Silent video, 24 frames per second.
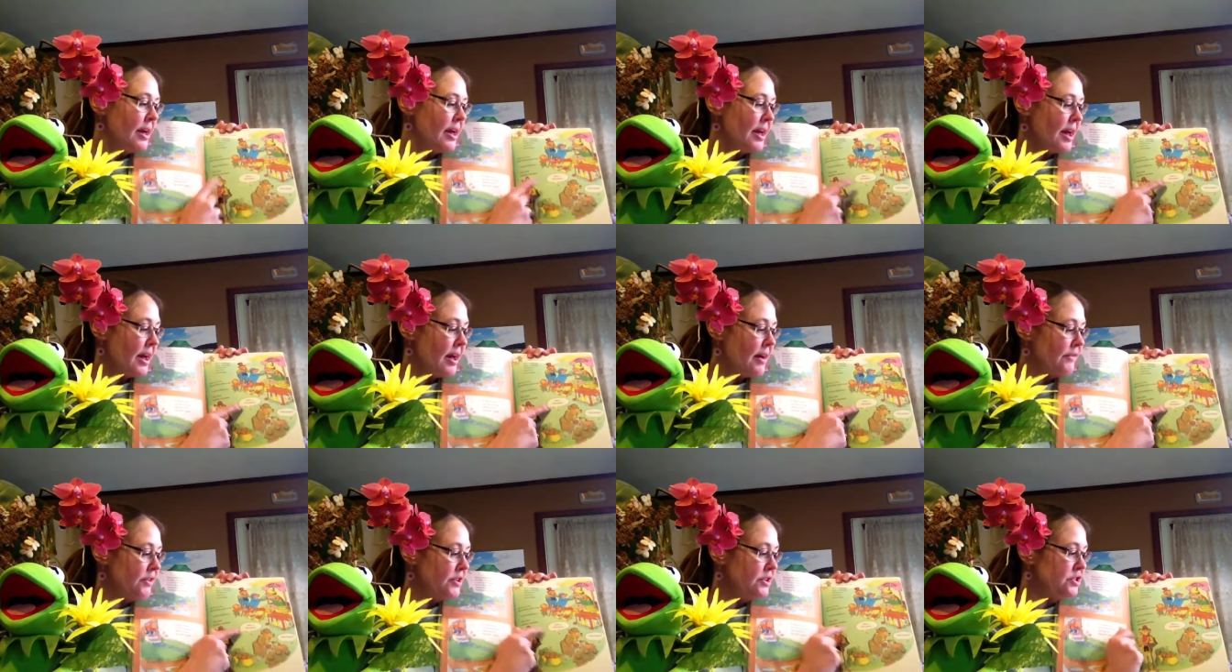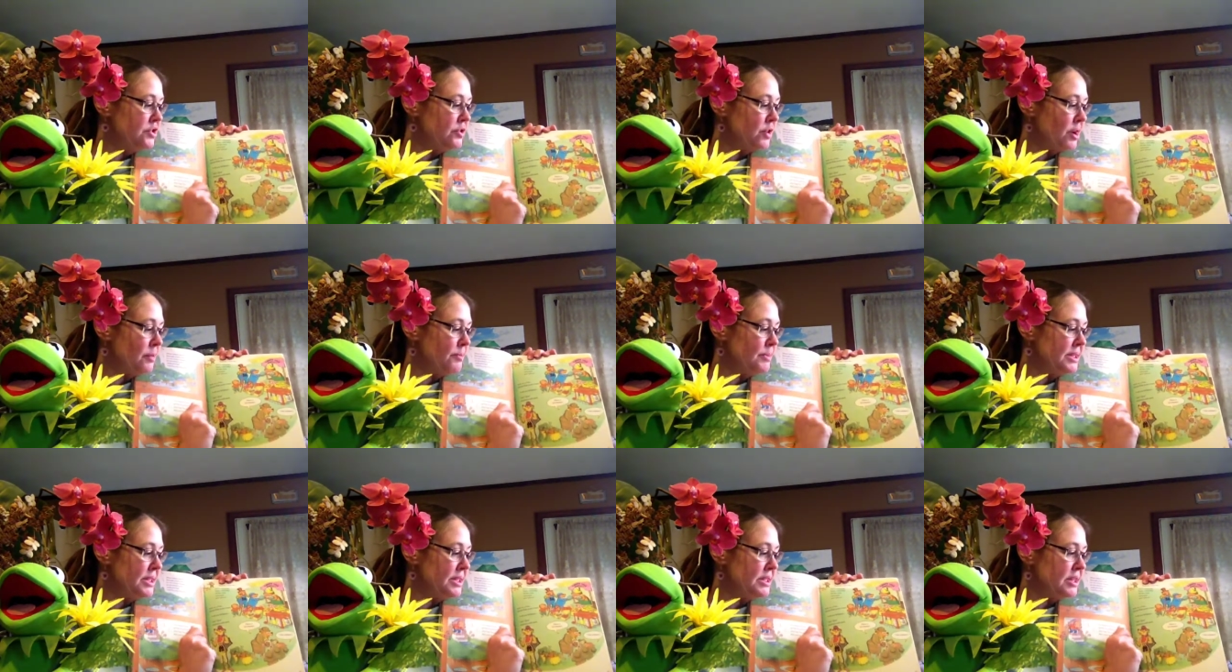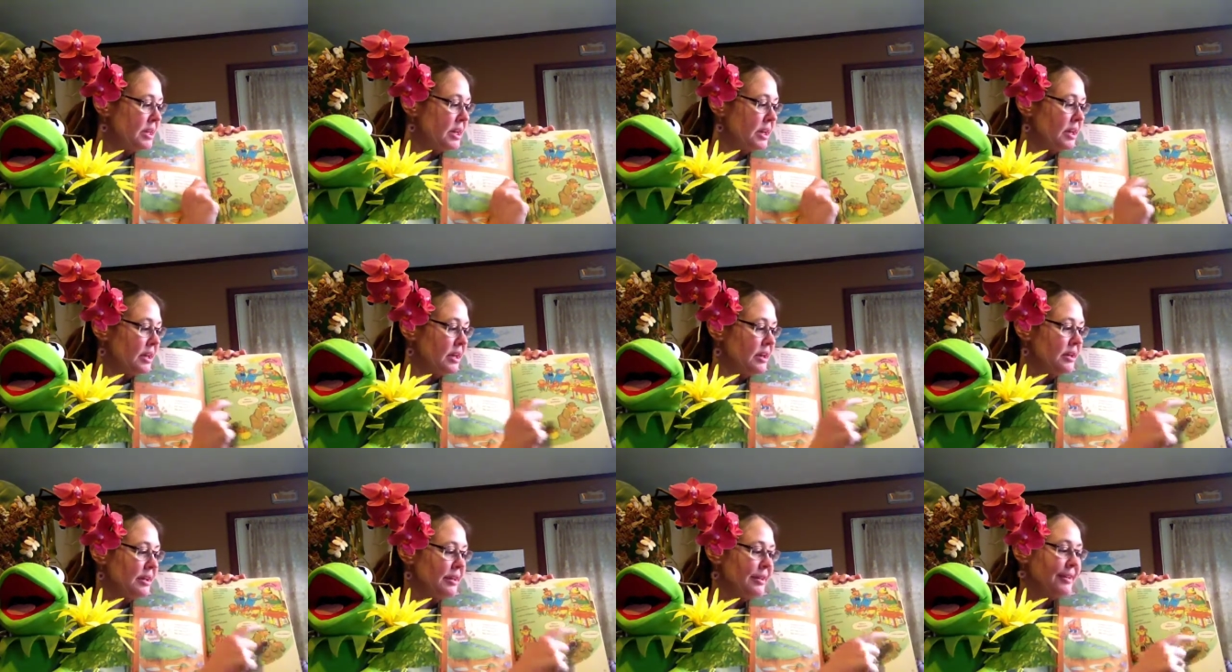Have a
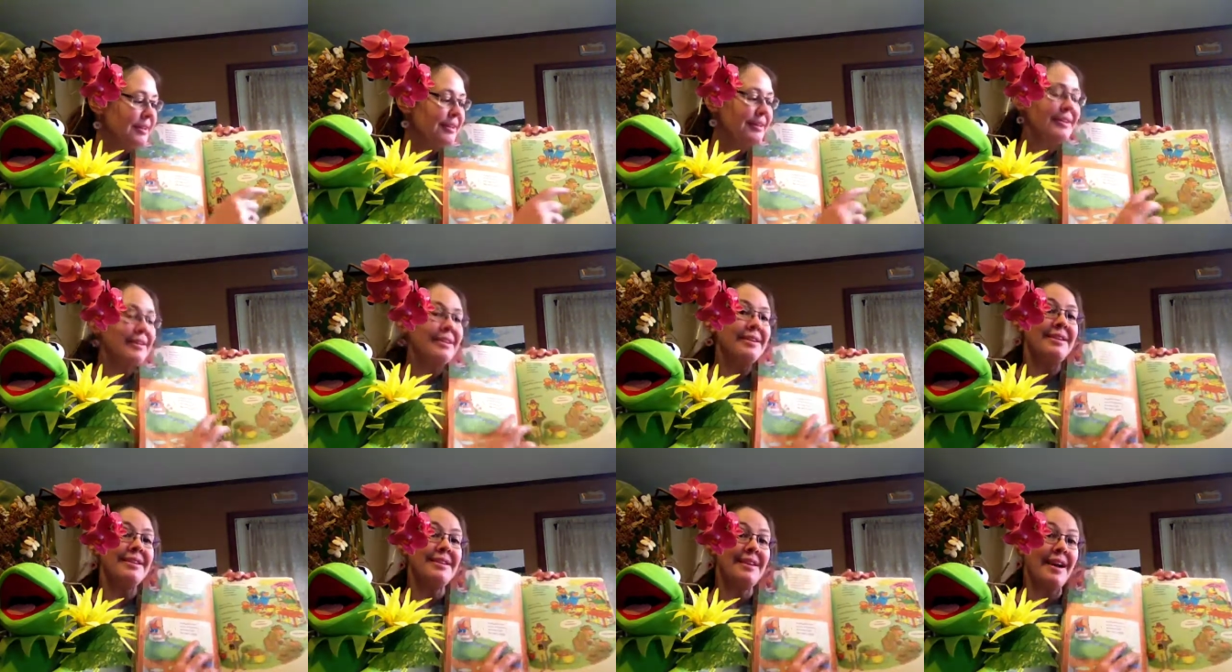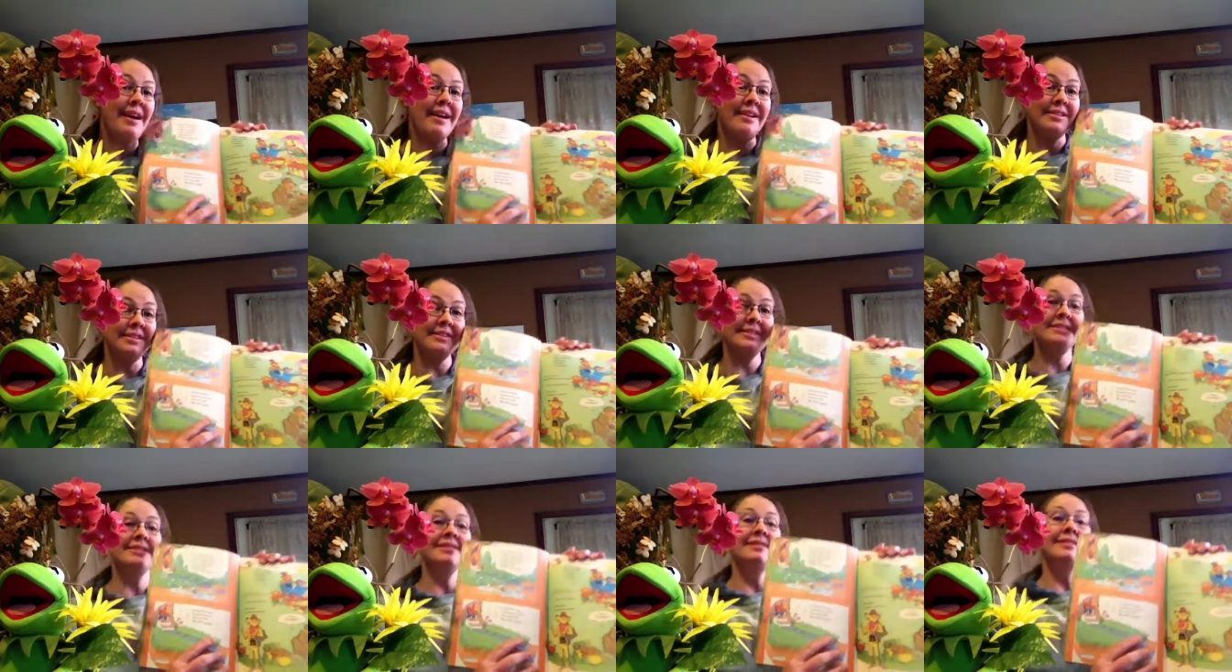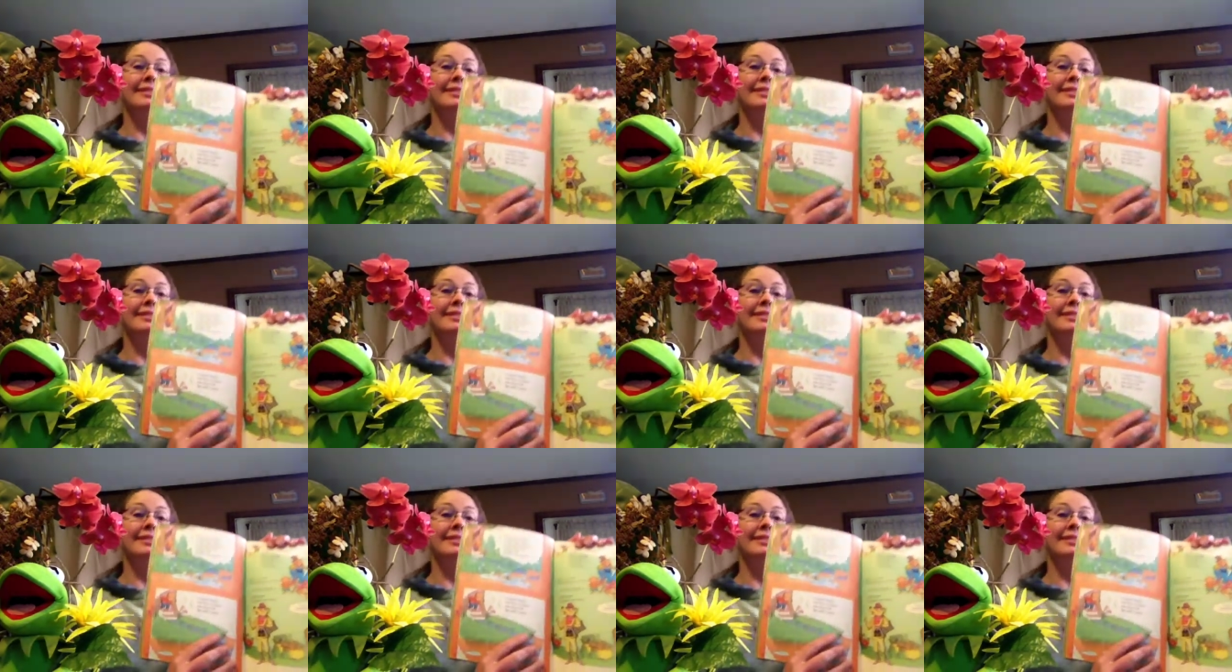drumstick. Yes,